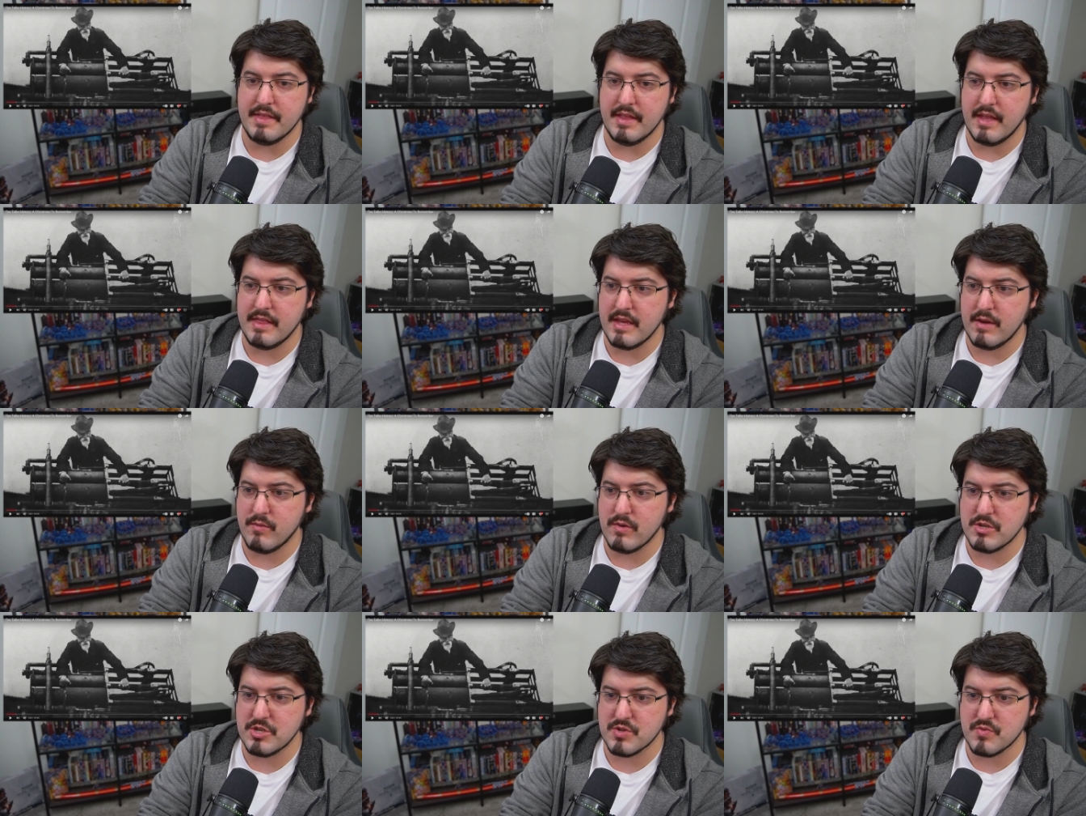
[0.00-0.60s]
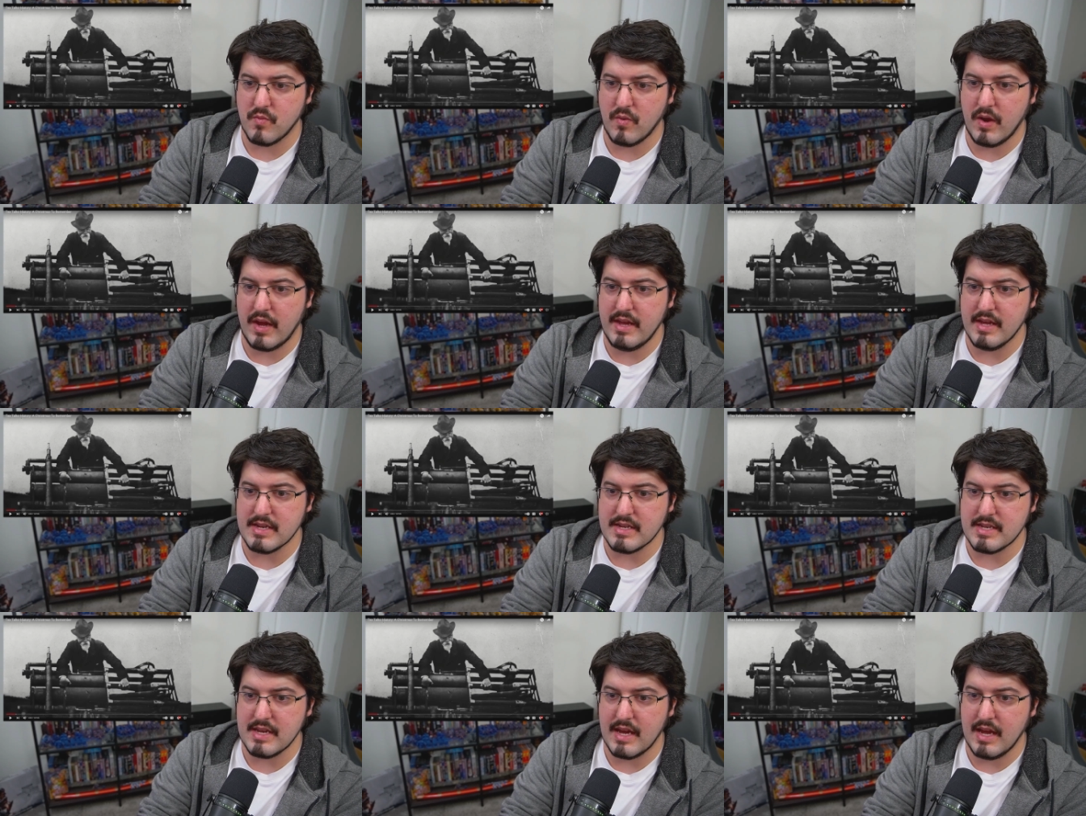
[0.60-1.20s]
That thing would just weigh
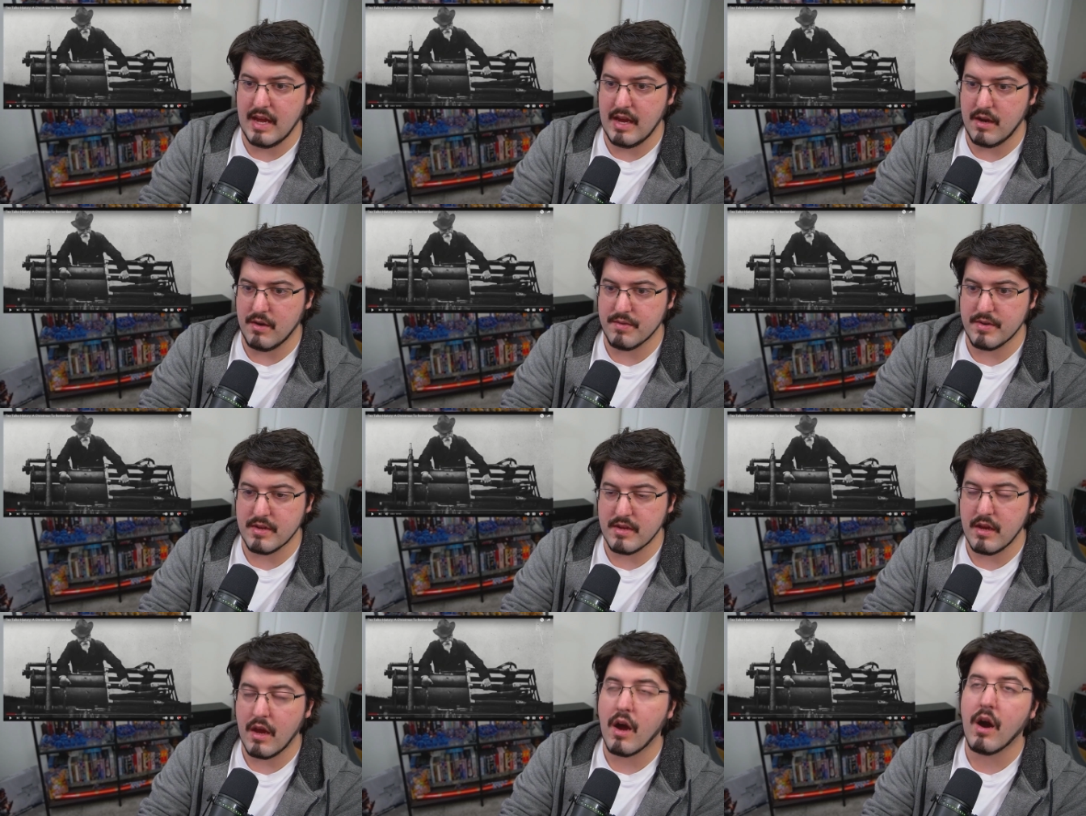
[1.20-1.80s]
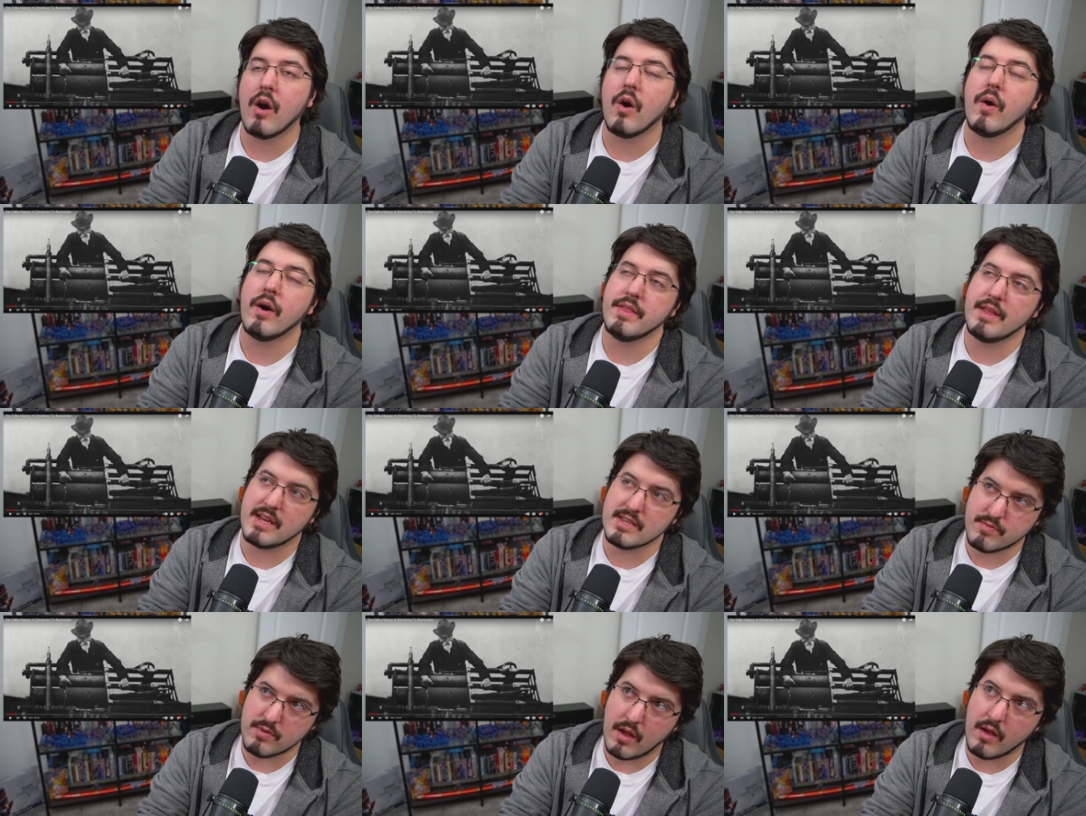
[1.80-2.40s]
it down. Oh, and
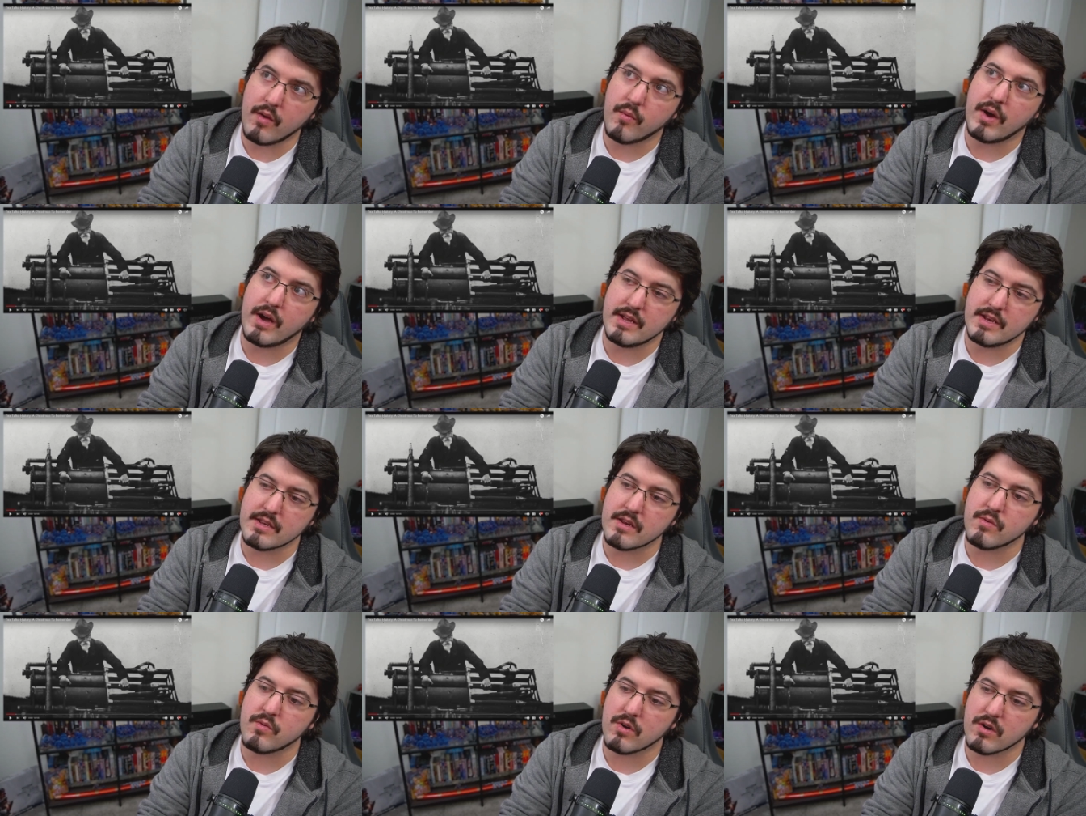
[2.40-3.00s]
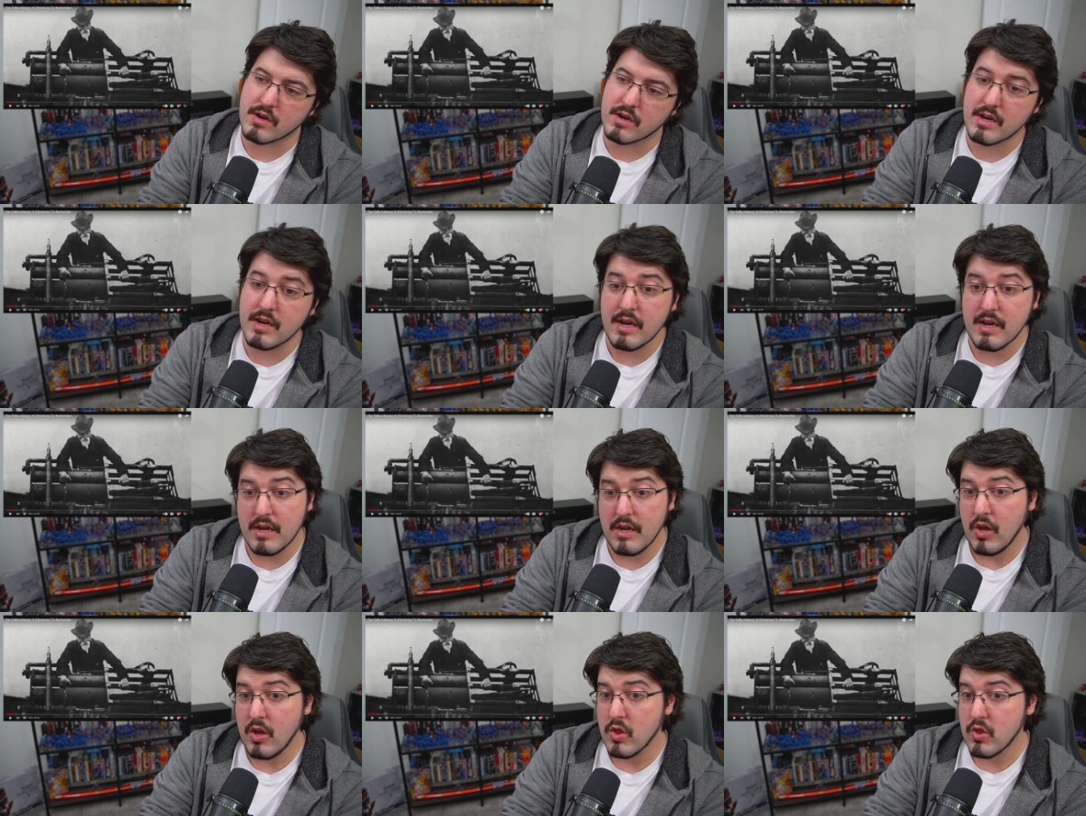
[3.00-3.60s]
that's probably why it didn't work.
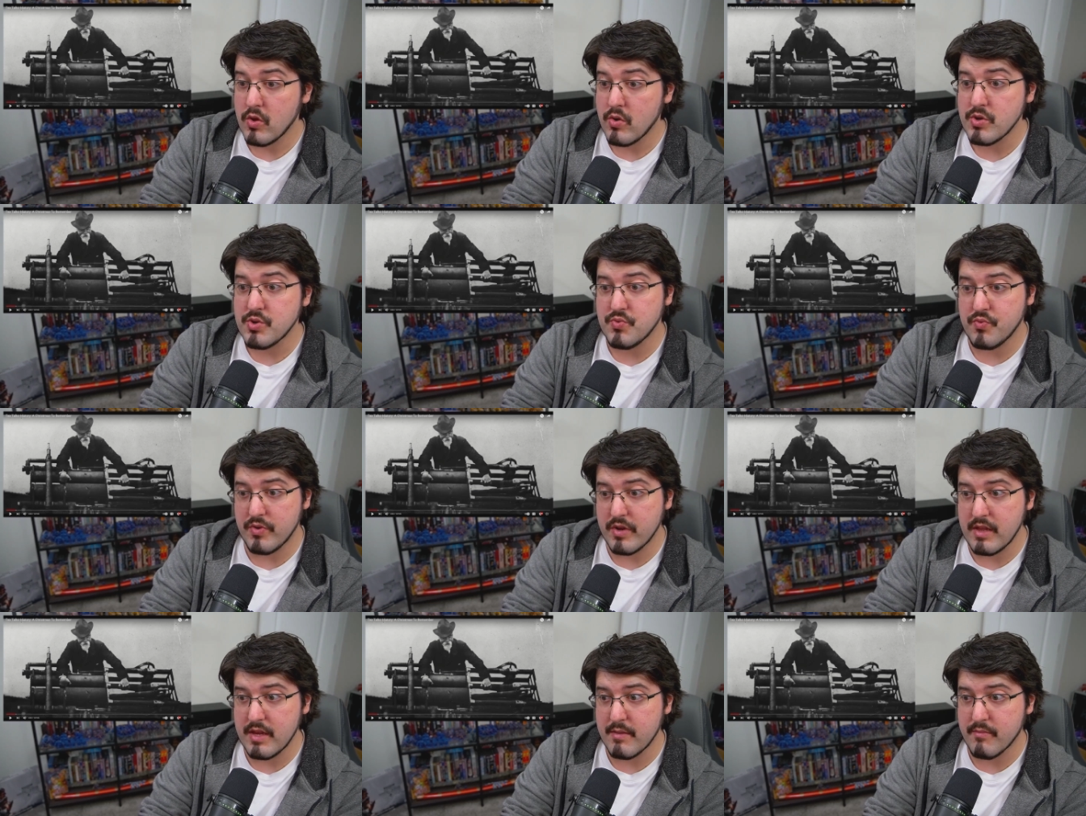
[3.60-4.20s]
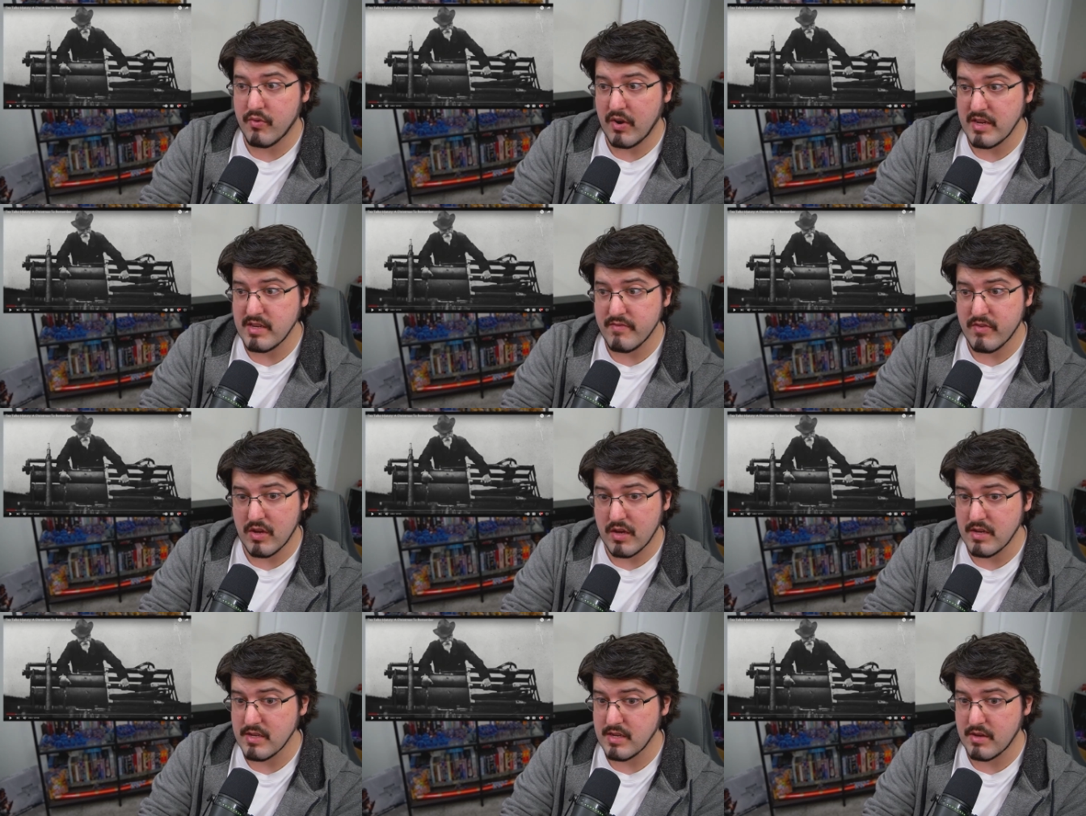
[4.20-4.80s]
Looks really impressive,
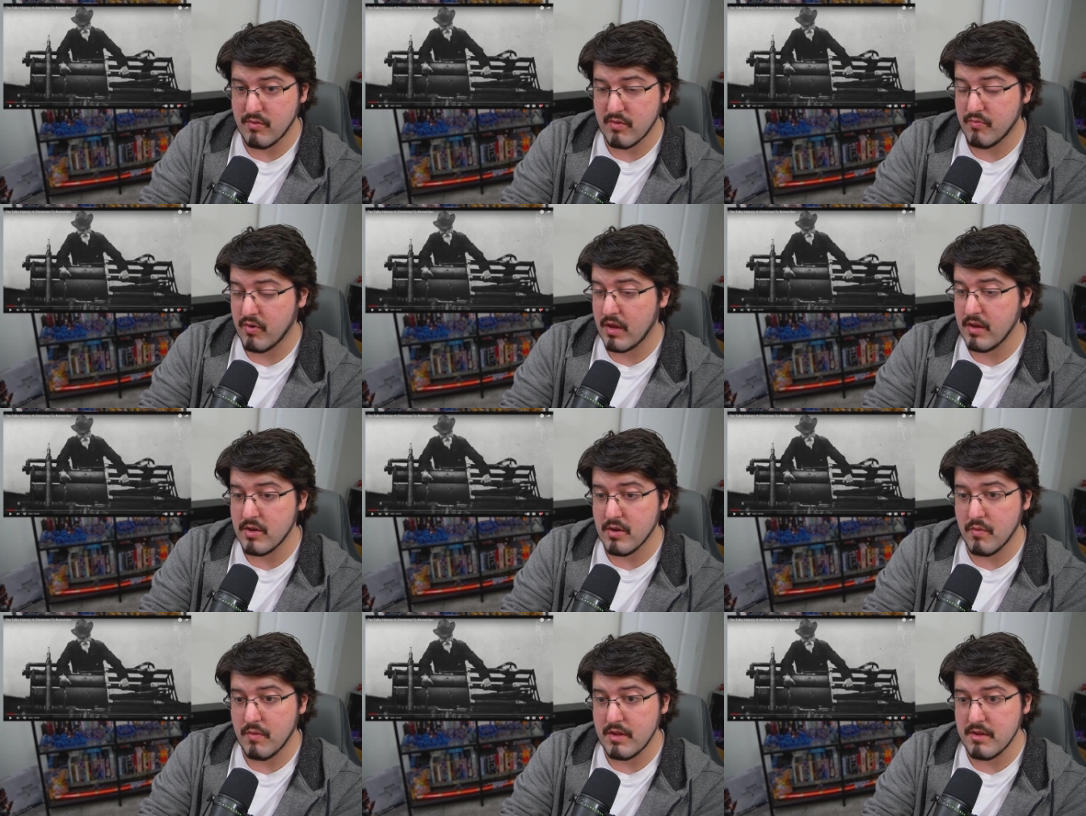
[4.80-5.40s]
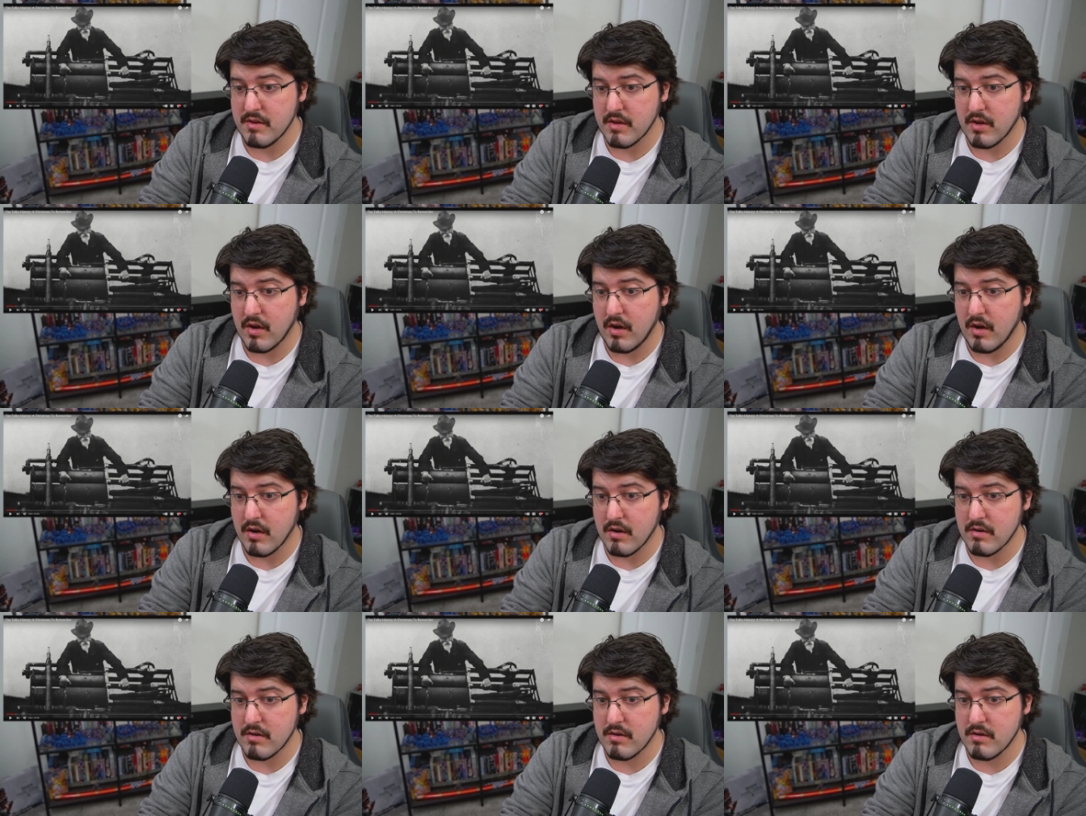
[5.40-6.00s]
and honestly, would probably go well in a
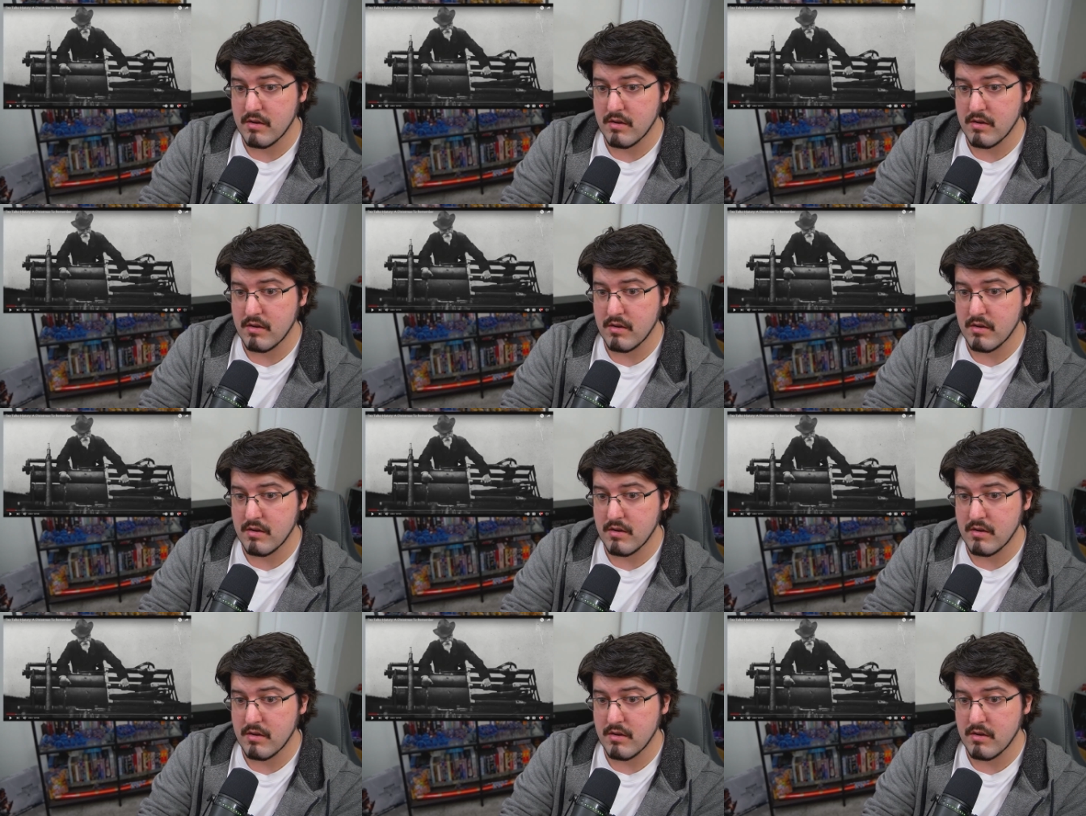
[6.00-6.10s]
car.